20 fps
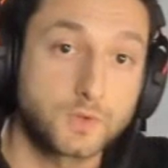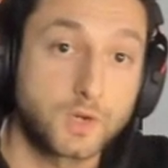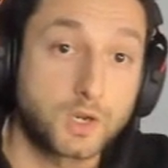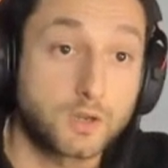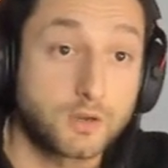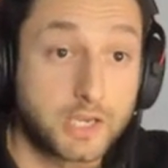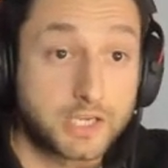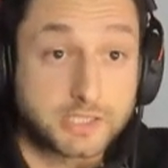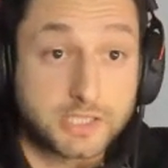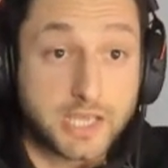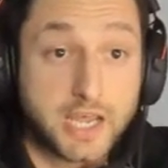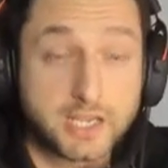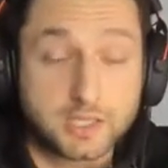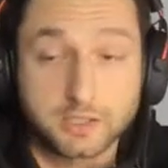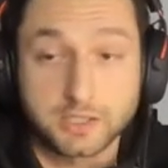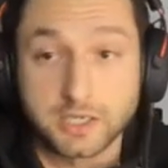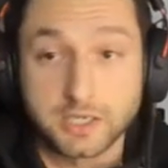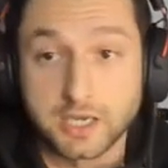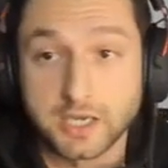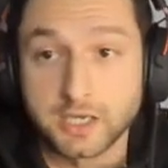
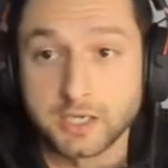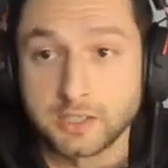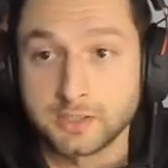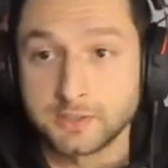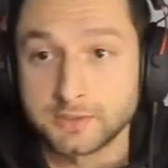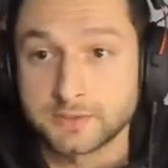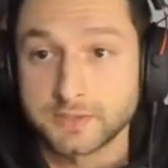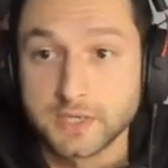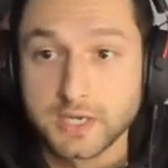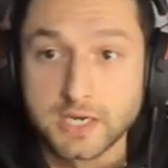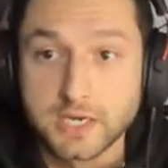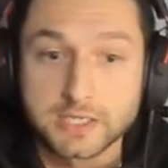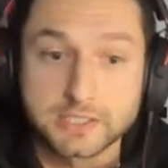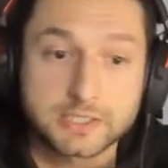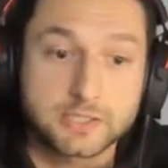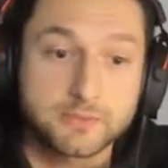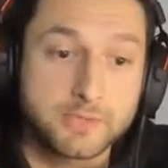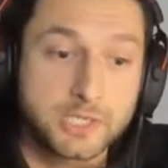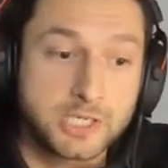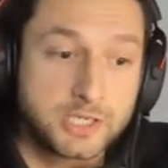Exactly. And
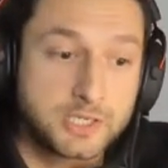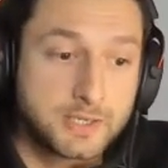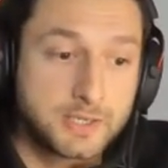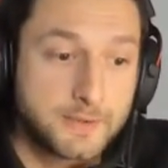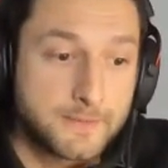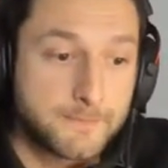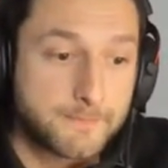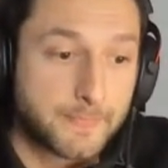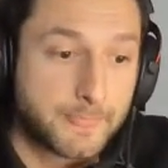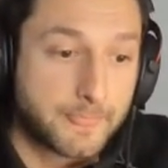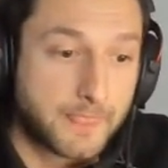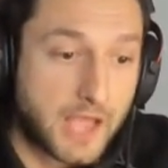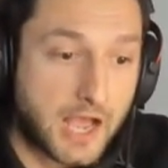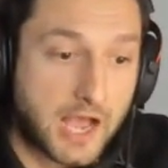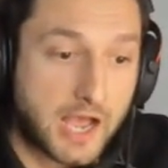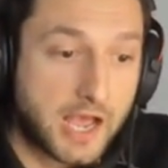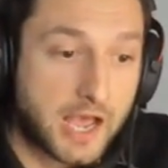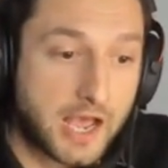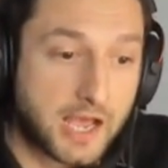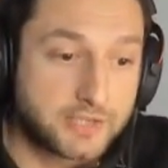to me,
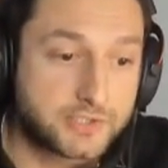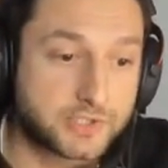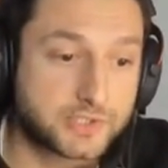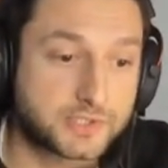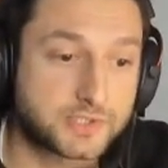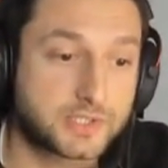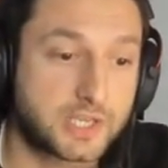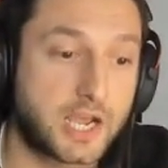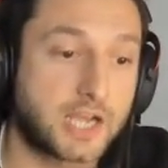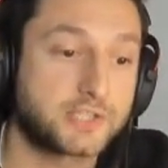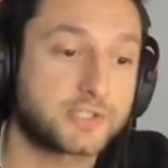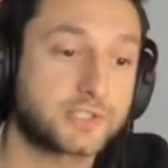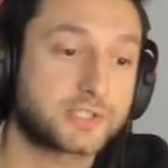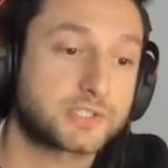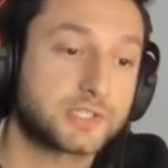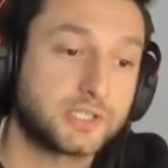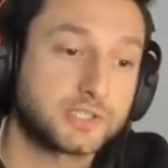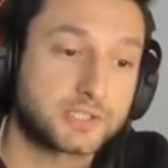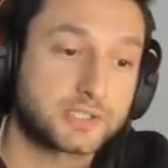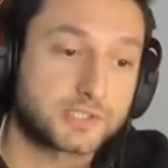I just
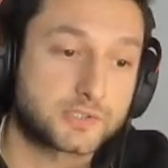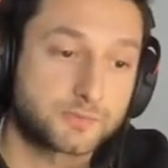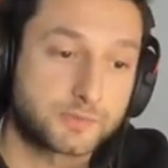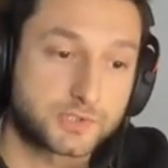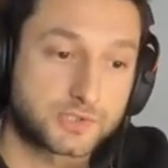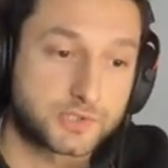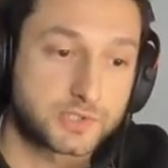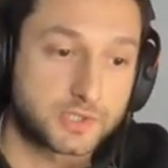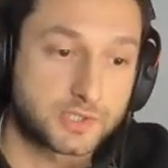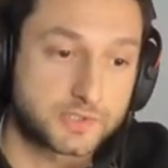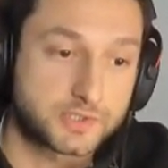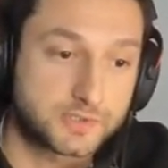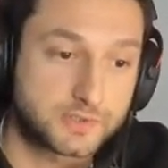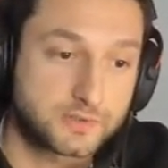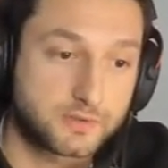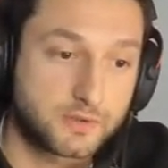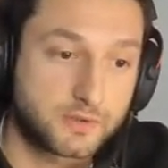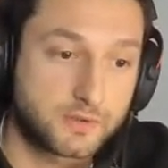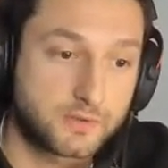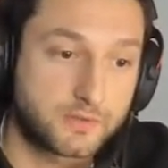think this was just
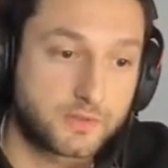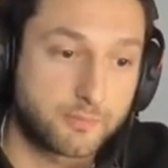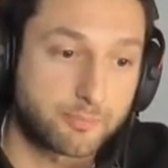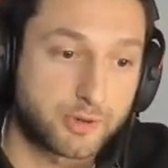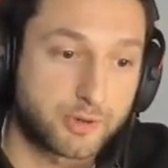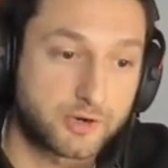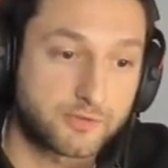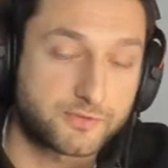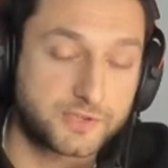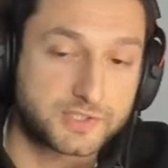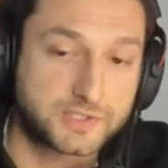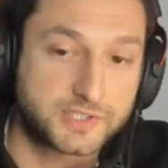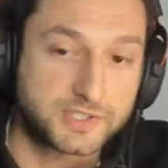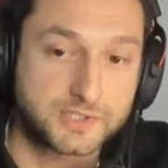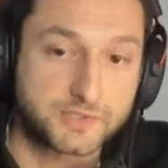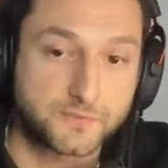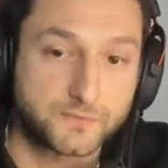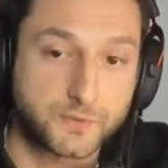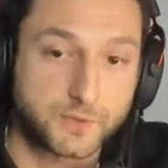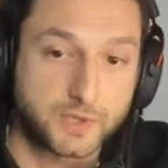the perfect
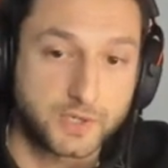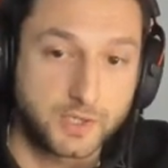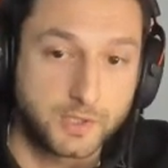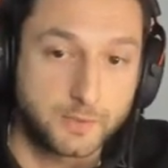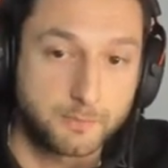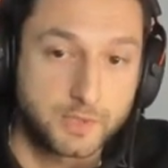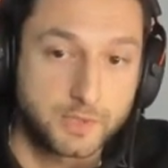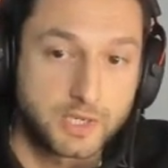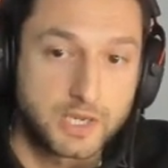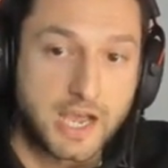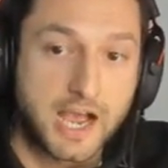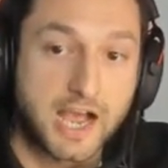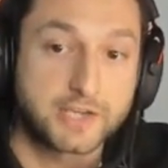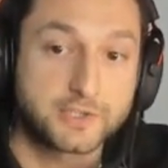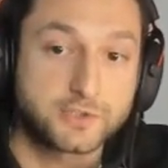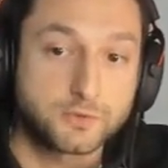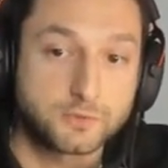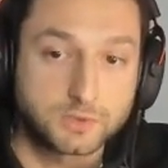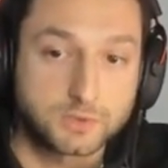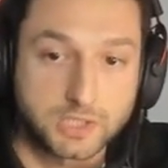season for him. I
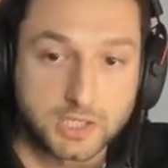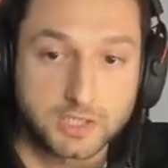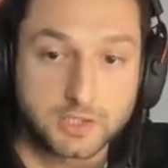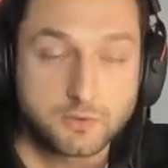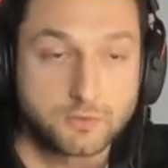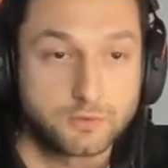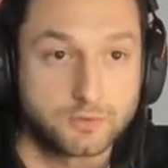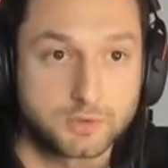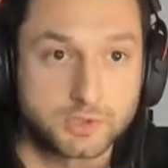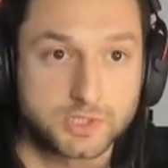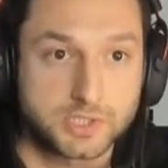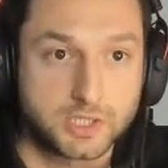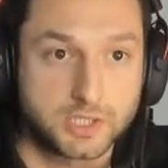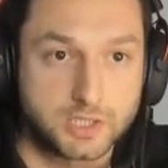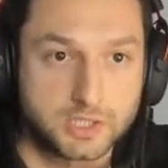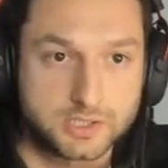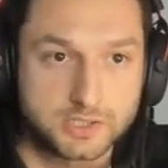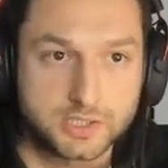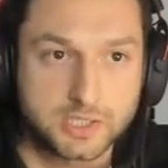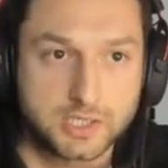do think you lose
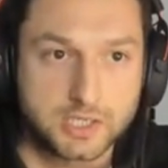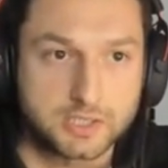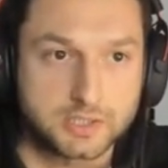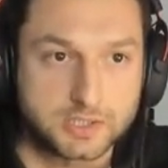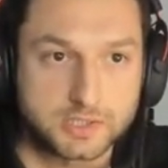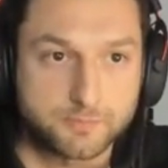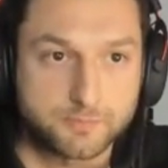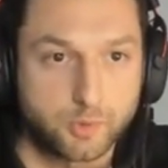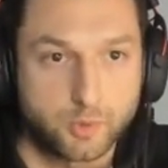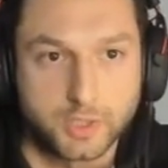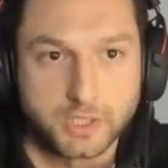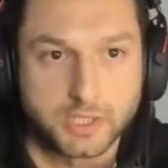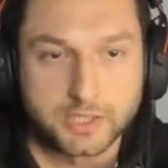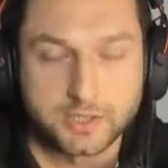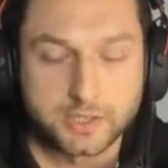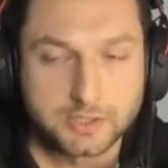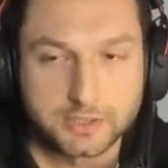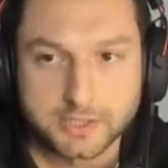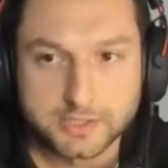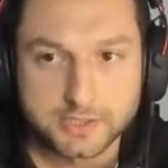Zielinski at this point. I
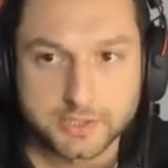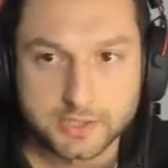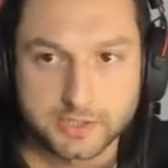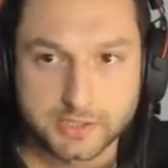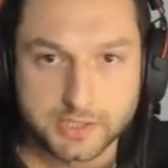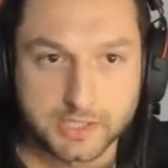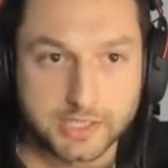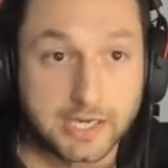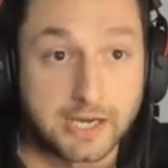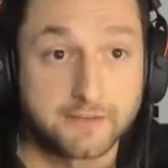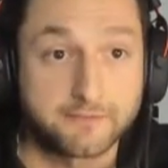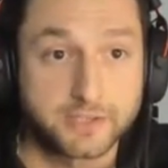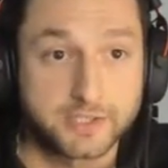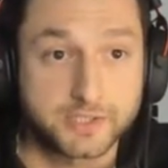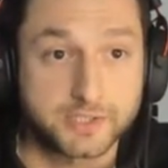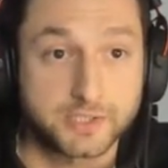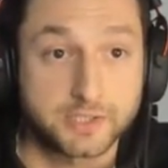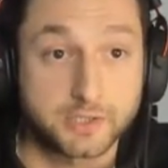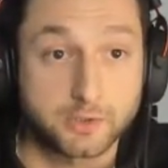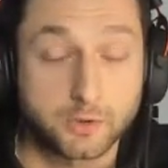think that's just like
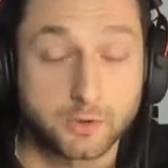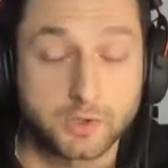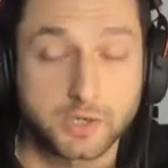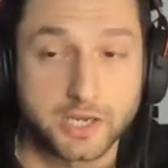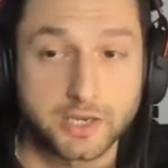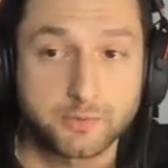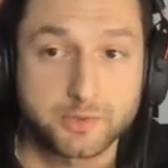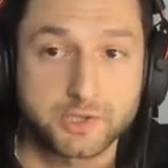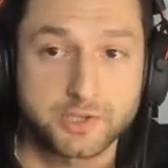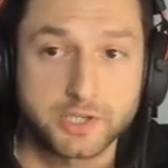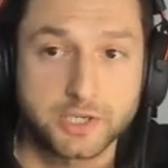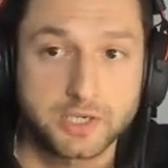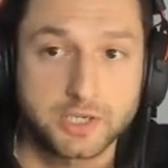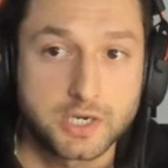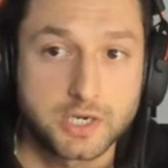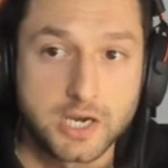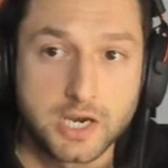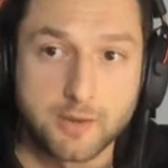obvious and they're okay with it.